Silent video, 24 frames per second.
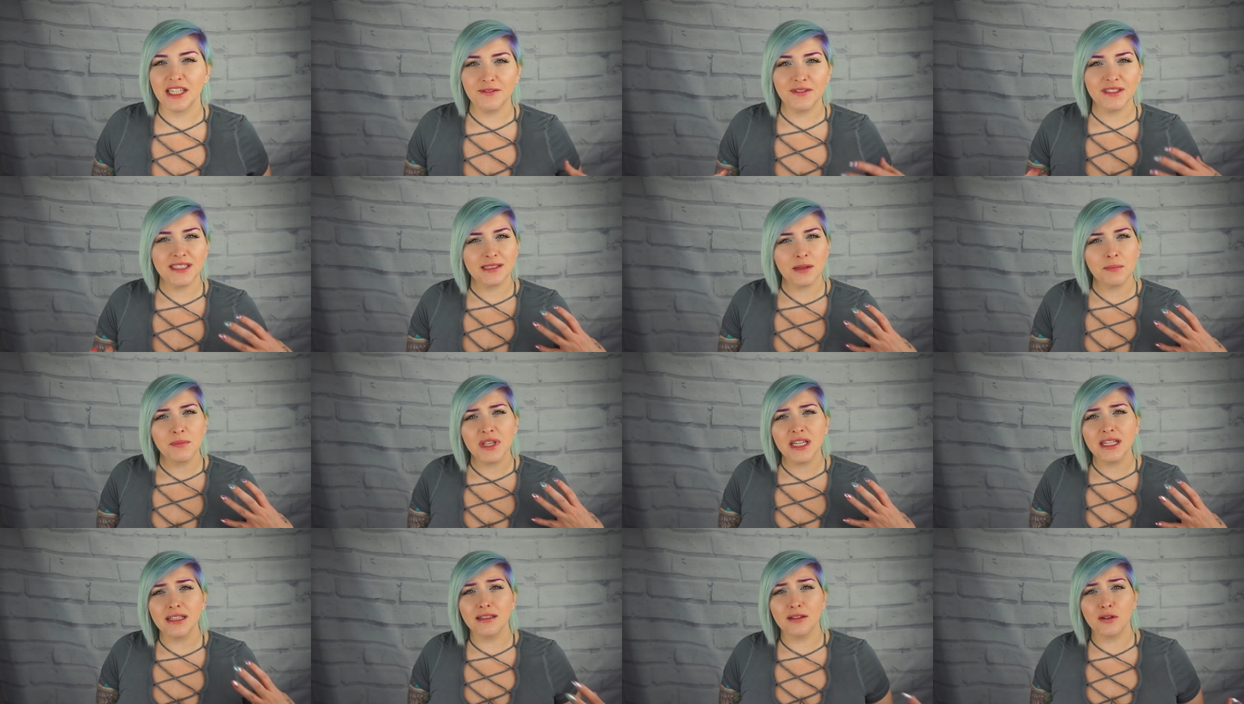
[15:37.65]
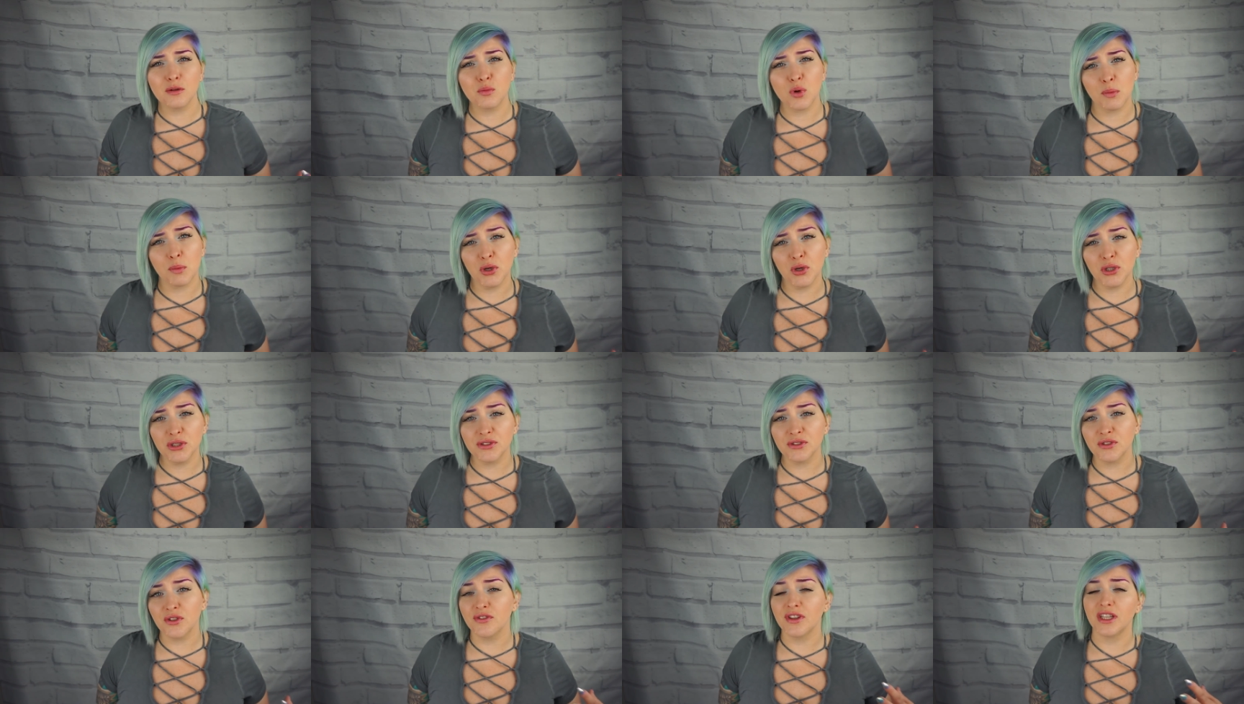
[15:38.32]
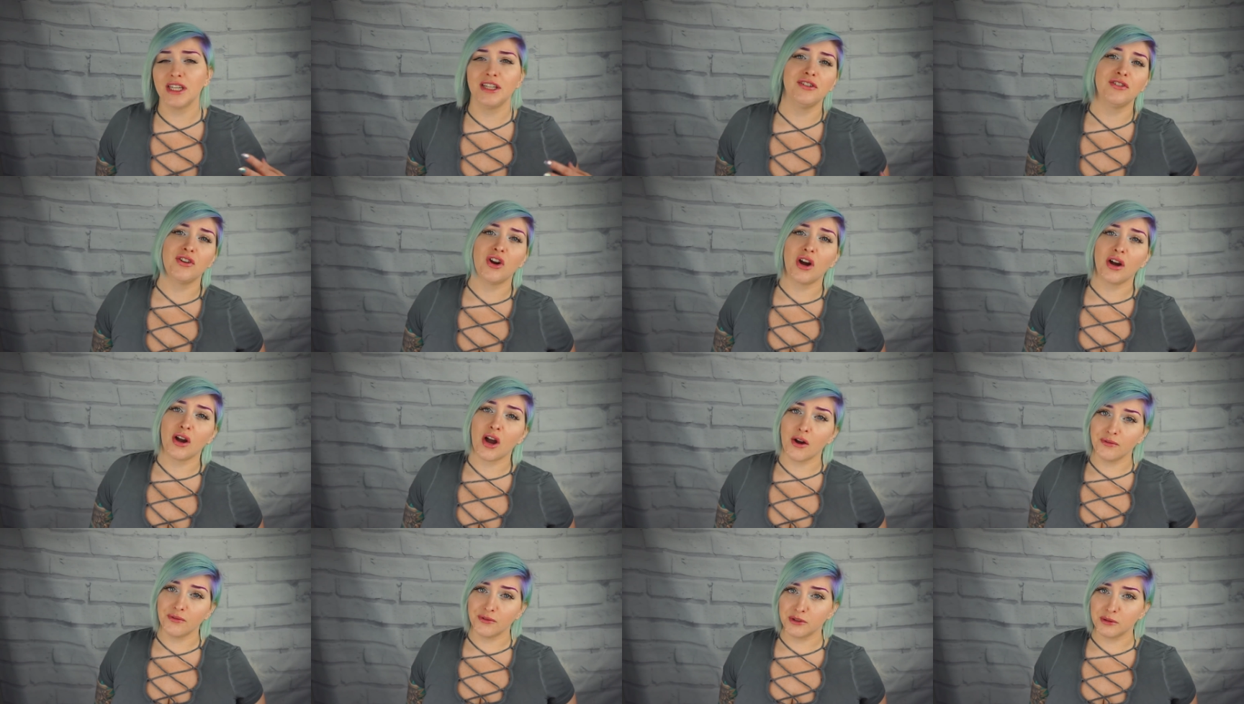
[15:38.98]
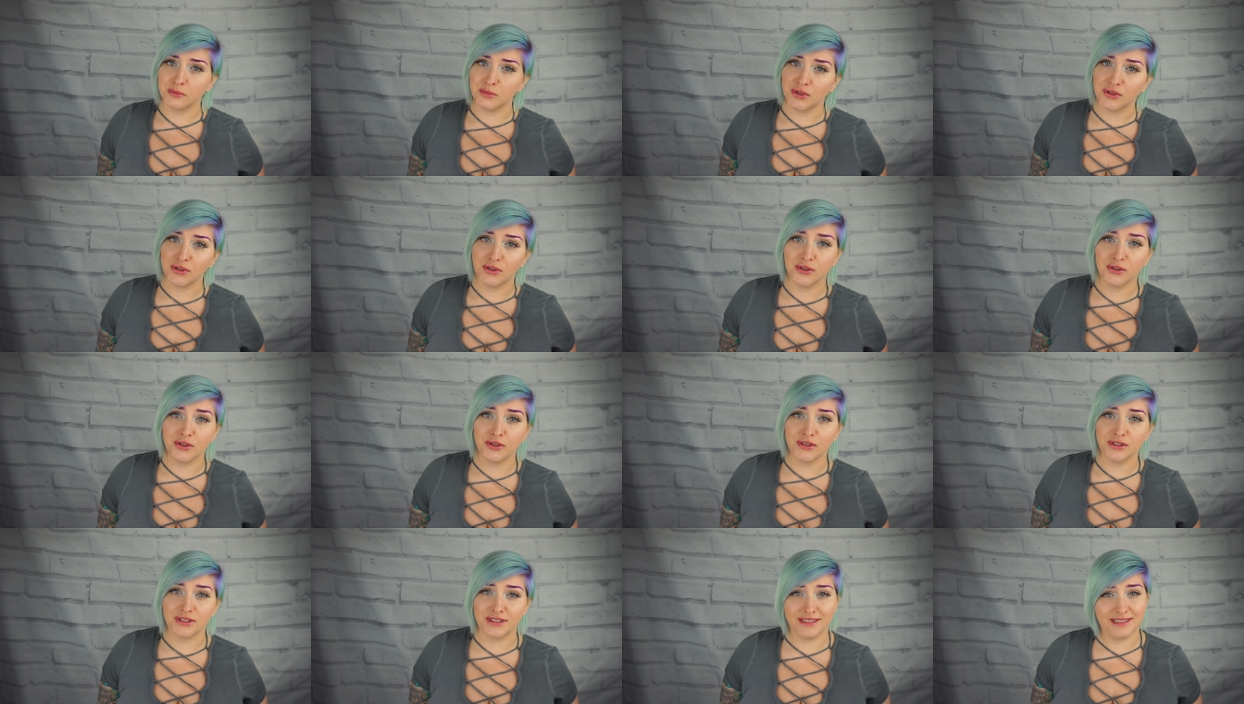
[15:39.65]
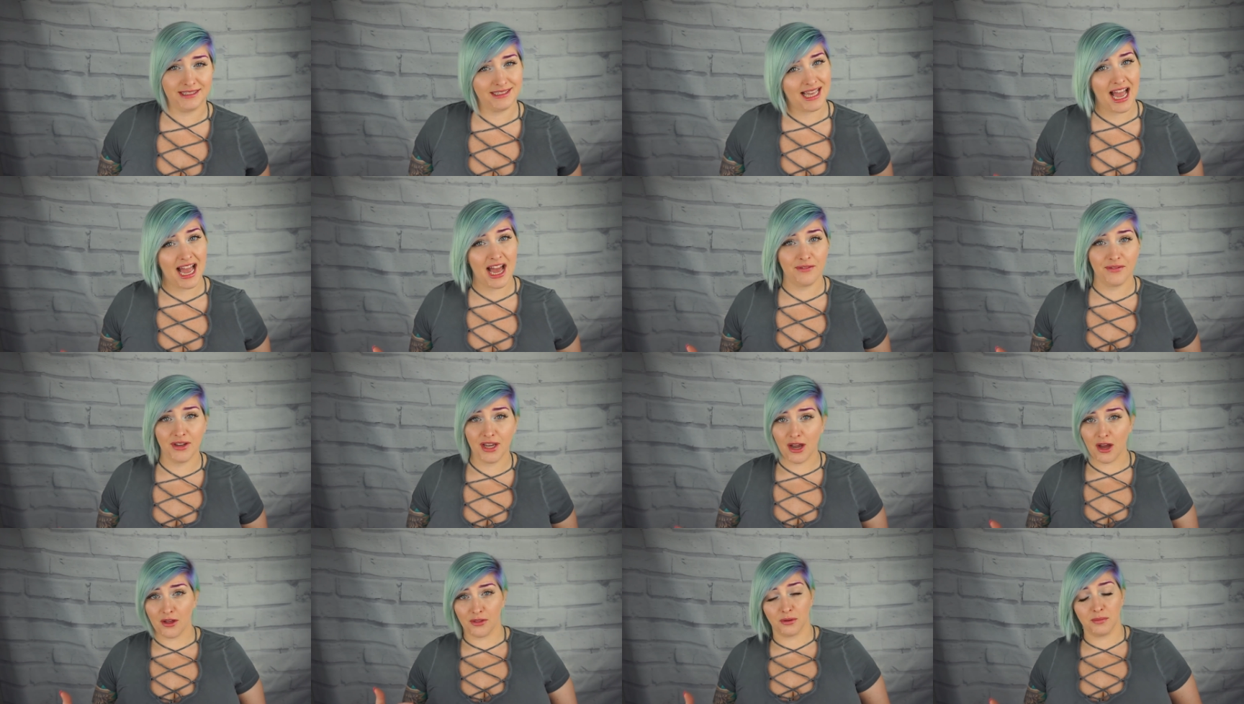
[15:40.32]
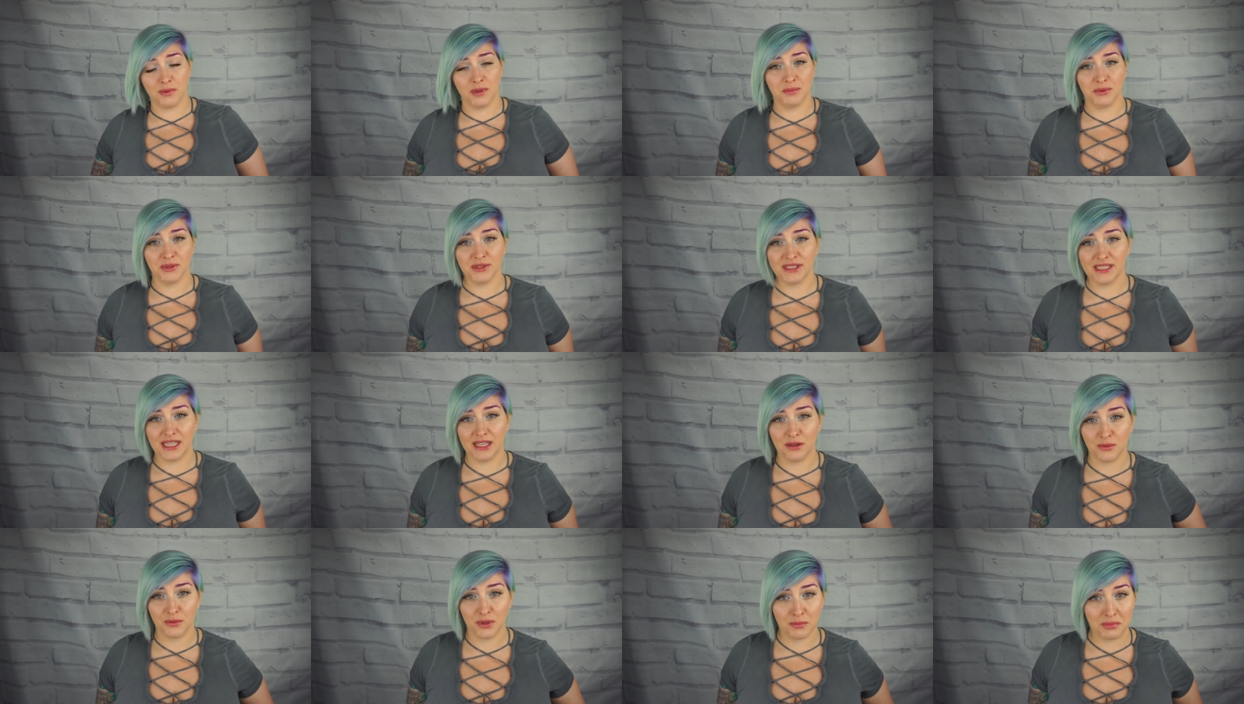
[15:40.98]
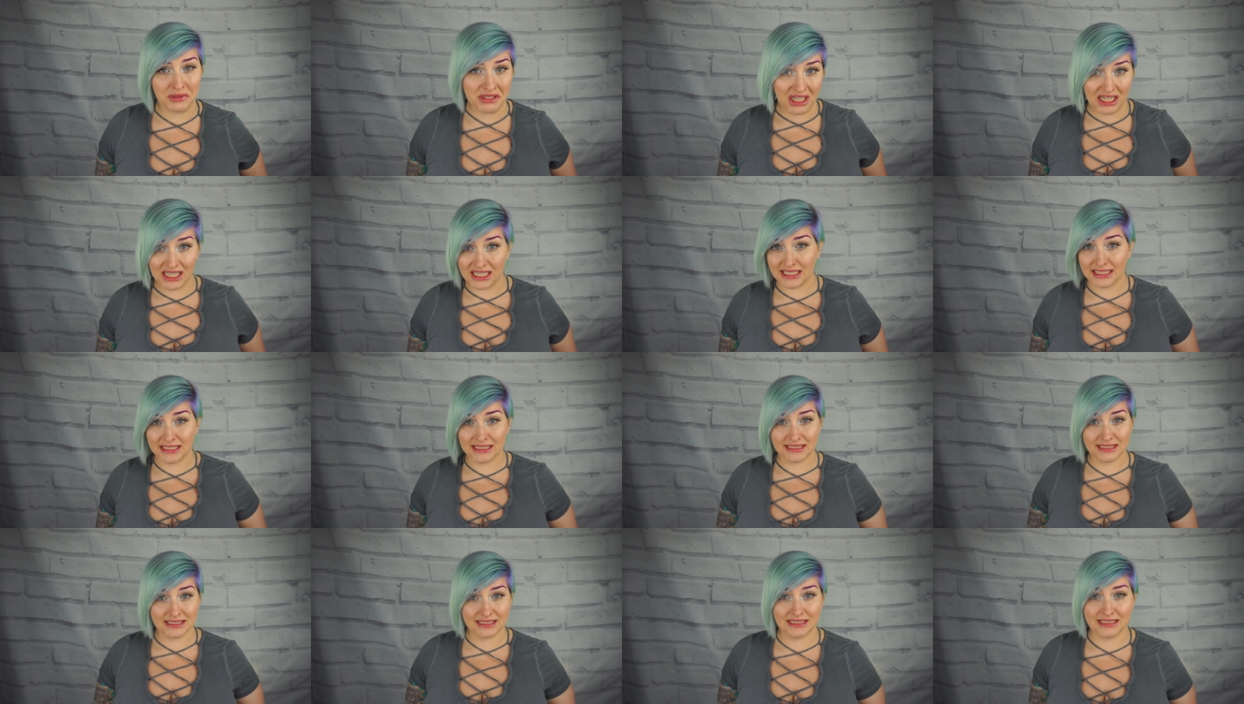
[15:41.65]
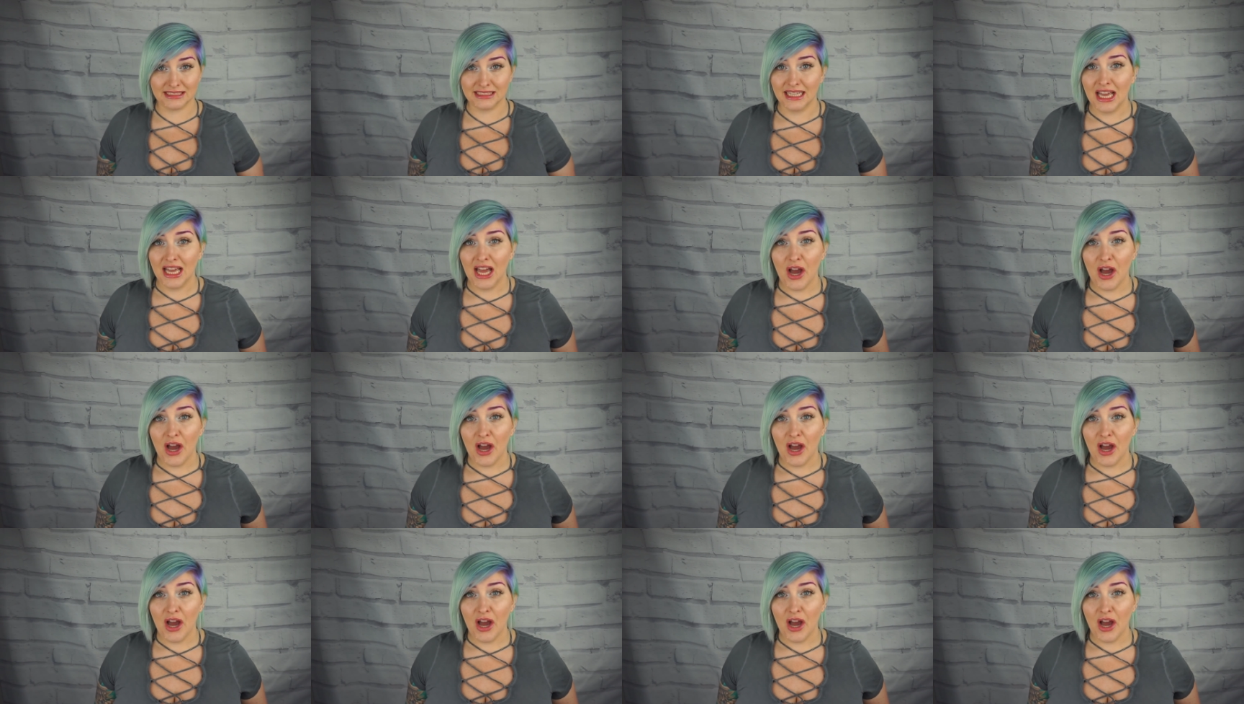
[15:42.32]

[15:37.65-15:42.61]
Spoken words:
If it's something a little more personal that you're not comfortable having other people see the replies and